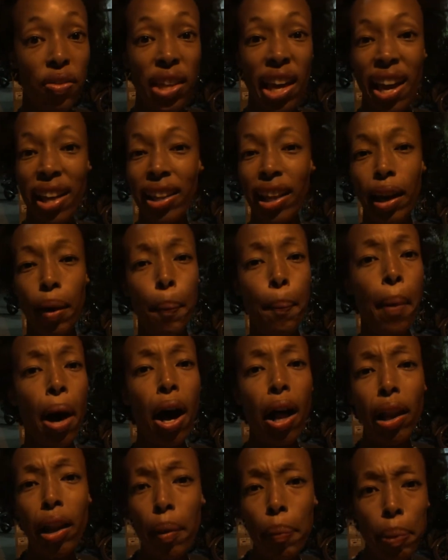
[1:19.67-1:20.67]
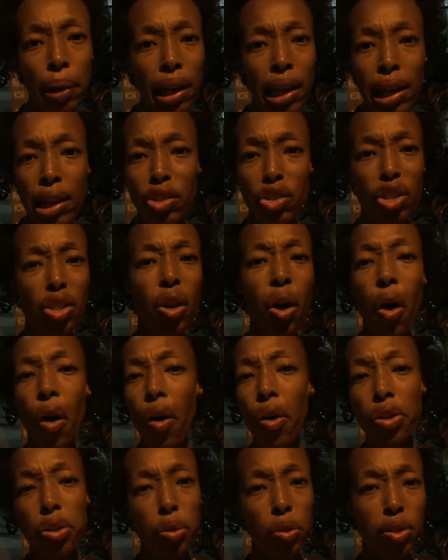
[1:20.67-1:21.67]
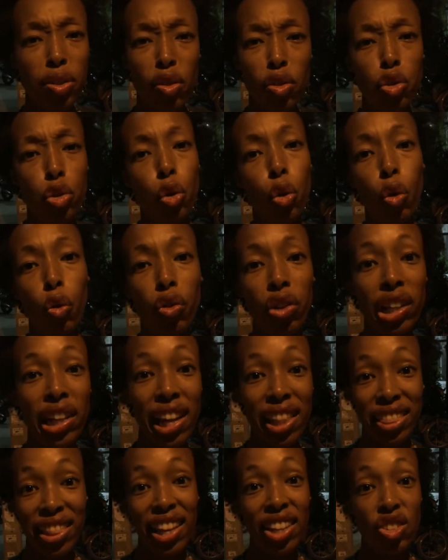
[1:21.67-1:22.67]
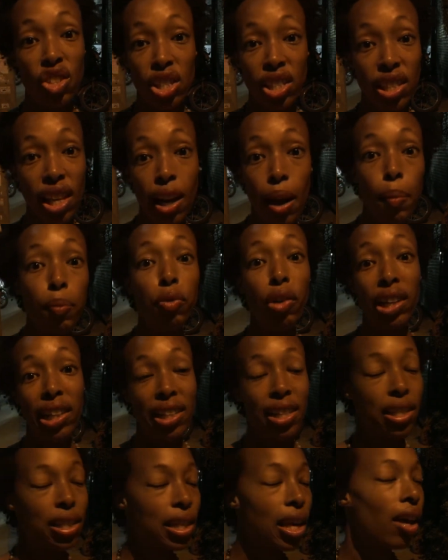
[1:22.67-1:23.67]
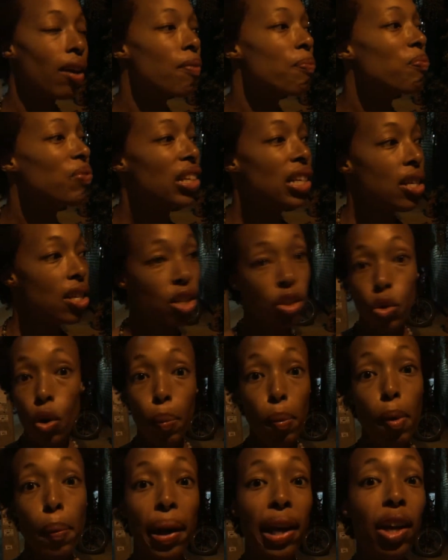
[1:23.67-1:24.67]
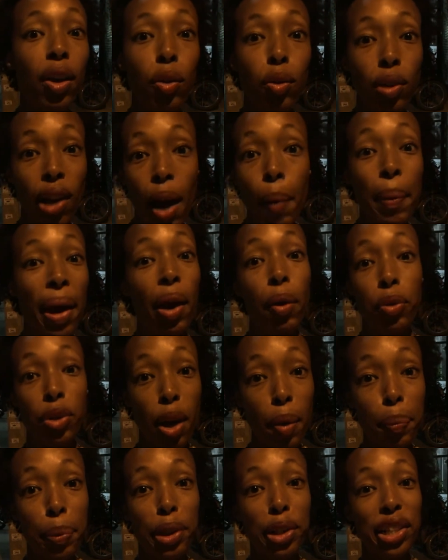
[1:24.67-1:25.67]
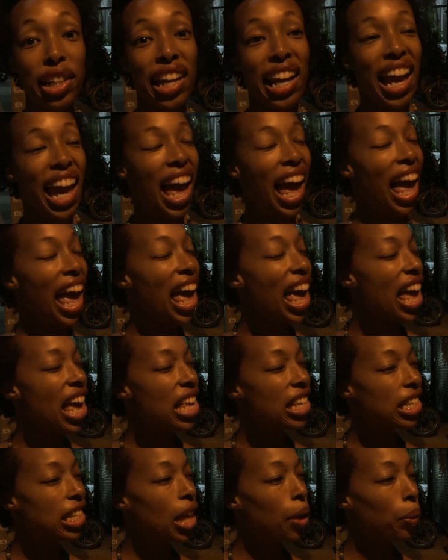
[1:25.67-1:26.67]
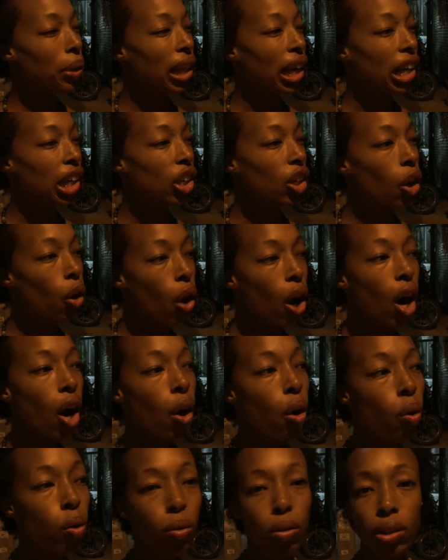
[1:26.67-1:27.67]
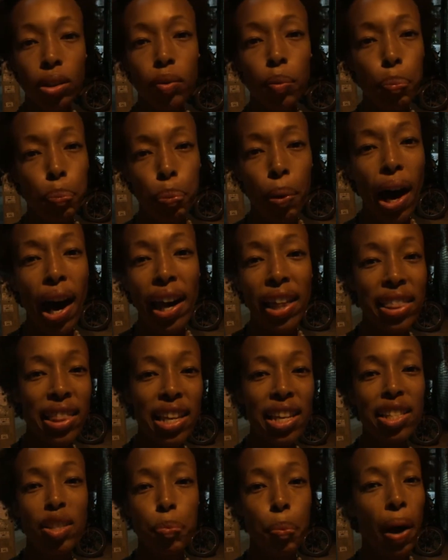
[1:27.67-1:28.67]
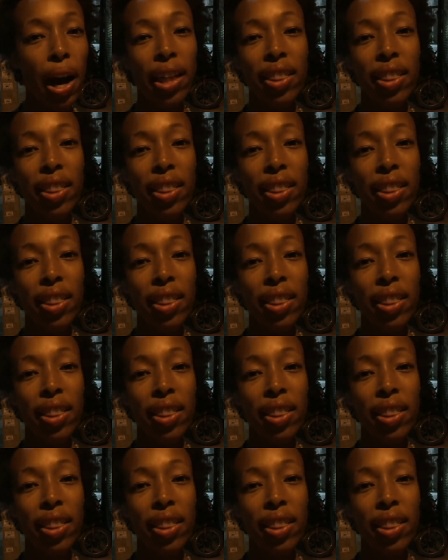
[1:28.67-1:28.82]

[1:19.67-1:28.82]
They had like mala beads, just all sorts of jewelry and things just set up ready to sell. So I'm on my own, I'm outnumbered. And they were like, you know, oh, buy this.